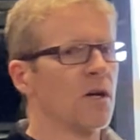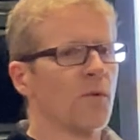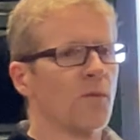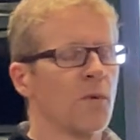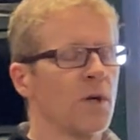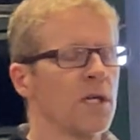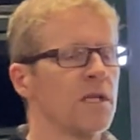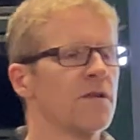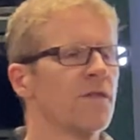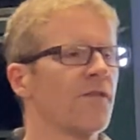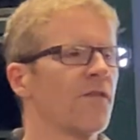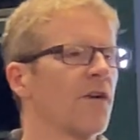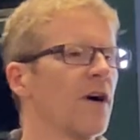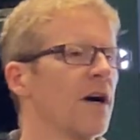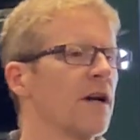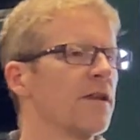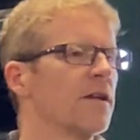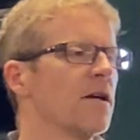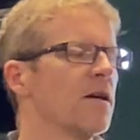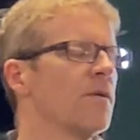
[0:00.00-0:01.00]
we
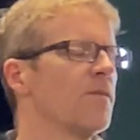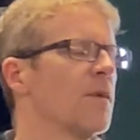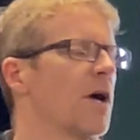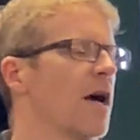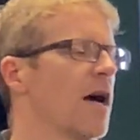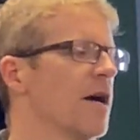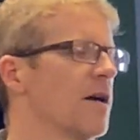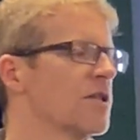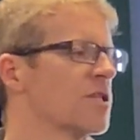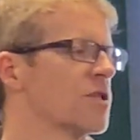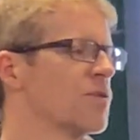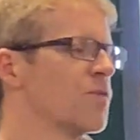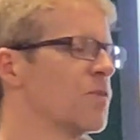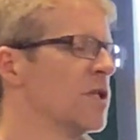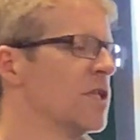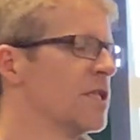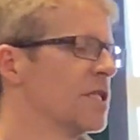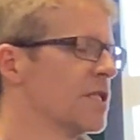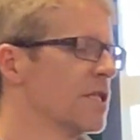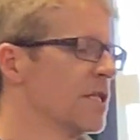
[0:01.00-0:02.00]
define them as
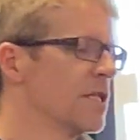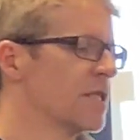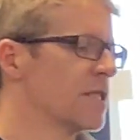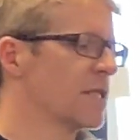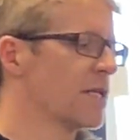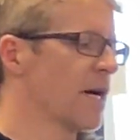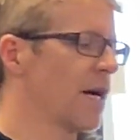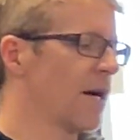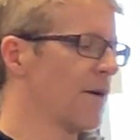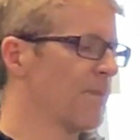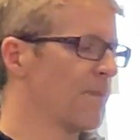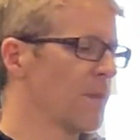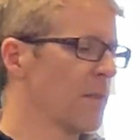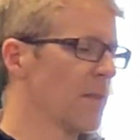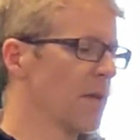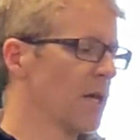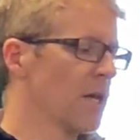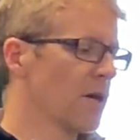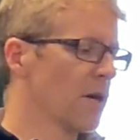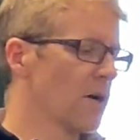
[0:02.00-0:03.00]
species that
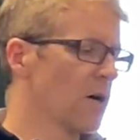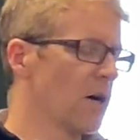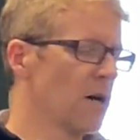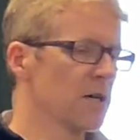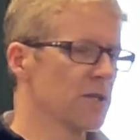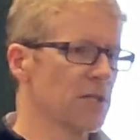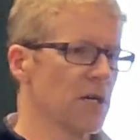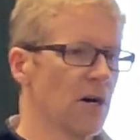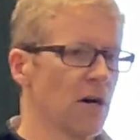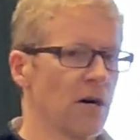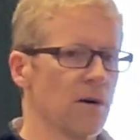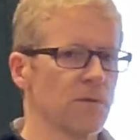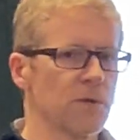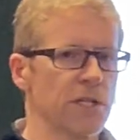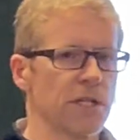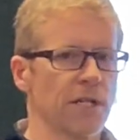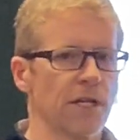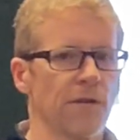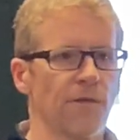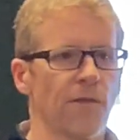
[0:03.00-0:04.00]
cause harm
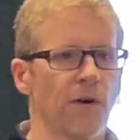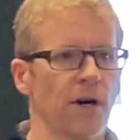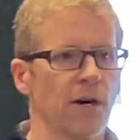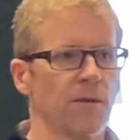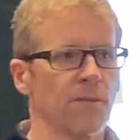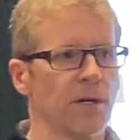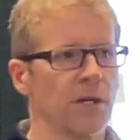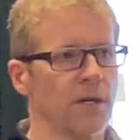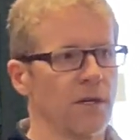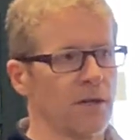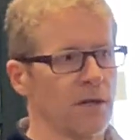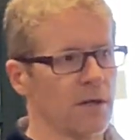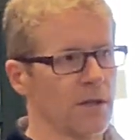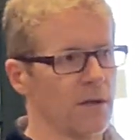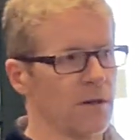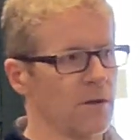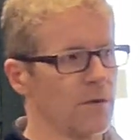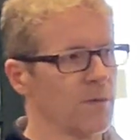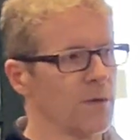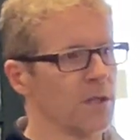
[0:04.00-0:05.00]
to the environment,
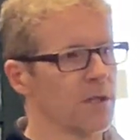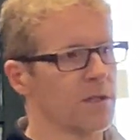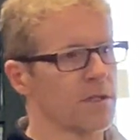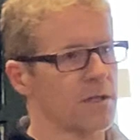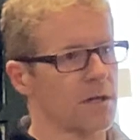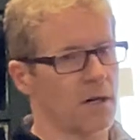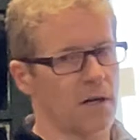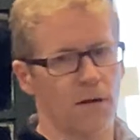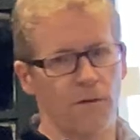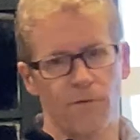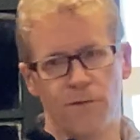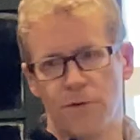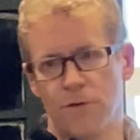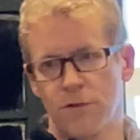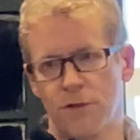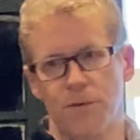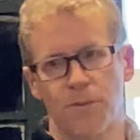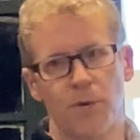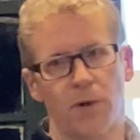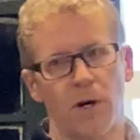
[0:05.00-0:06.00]
humans, our food
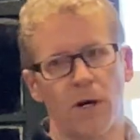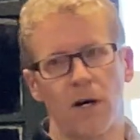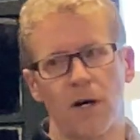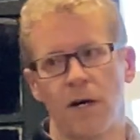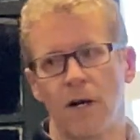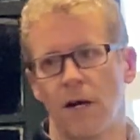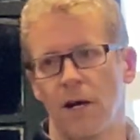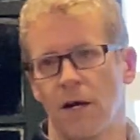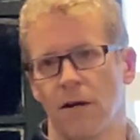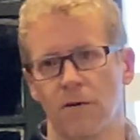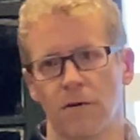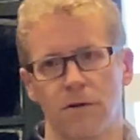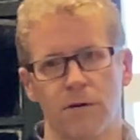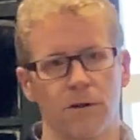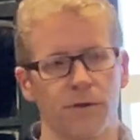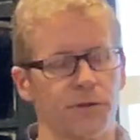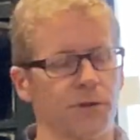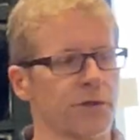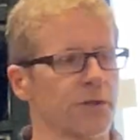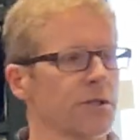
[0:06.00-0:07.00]
supply,
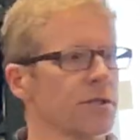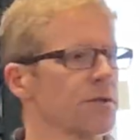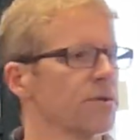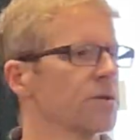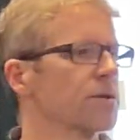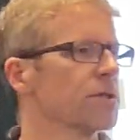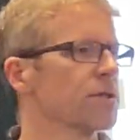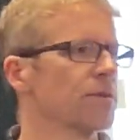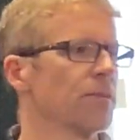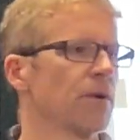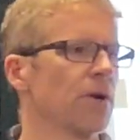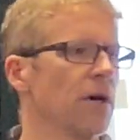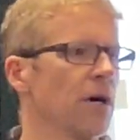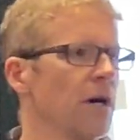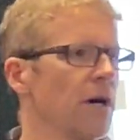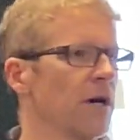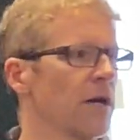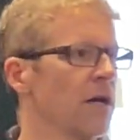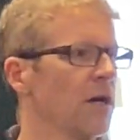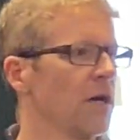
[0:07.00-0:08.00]
agricultural
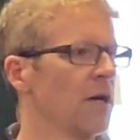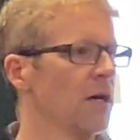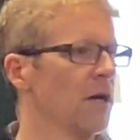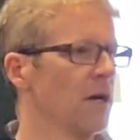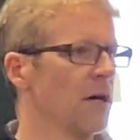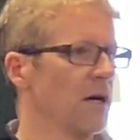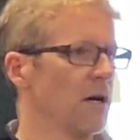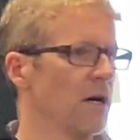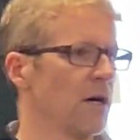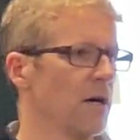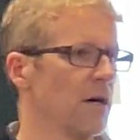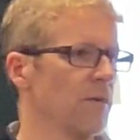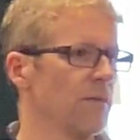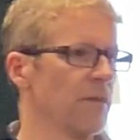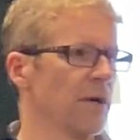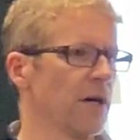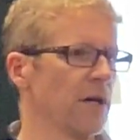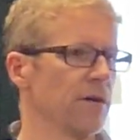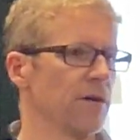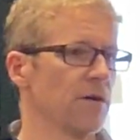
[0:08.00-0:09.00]
supply, um,
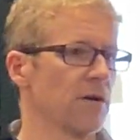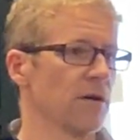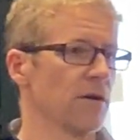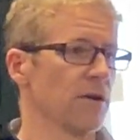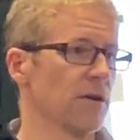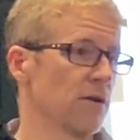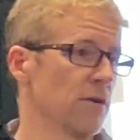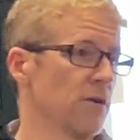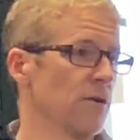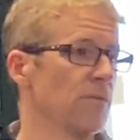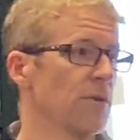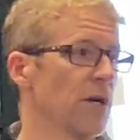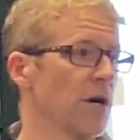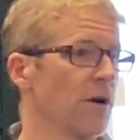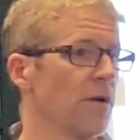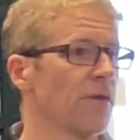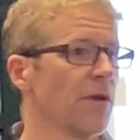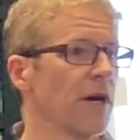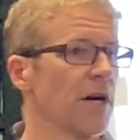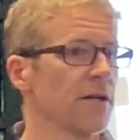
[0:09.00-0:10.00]
and they're a human
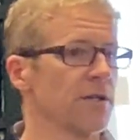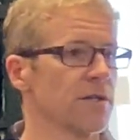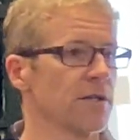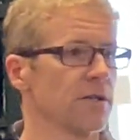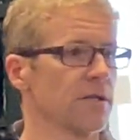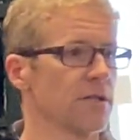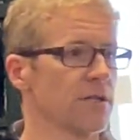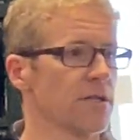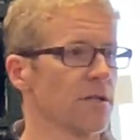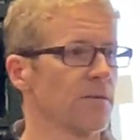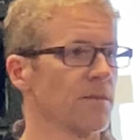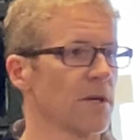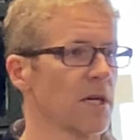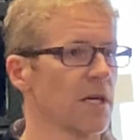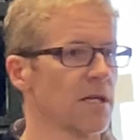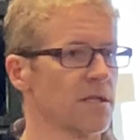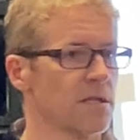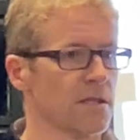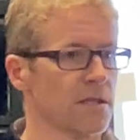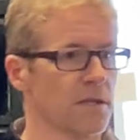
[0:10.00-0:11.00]
health hazard in some
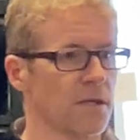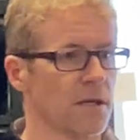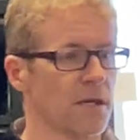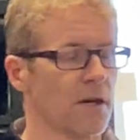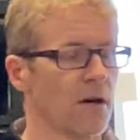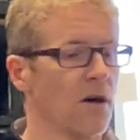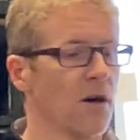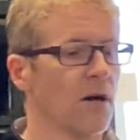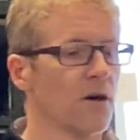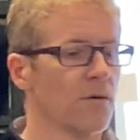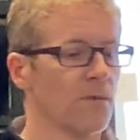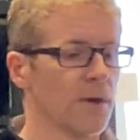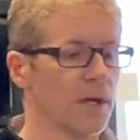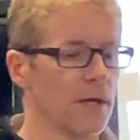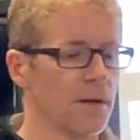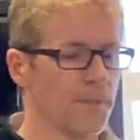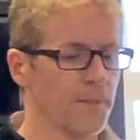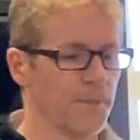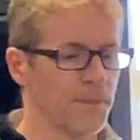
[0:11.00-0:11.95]
cases, like hogweed.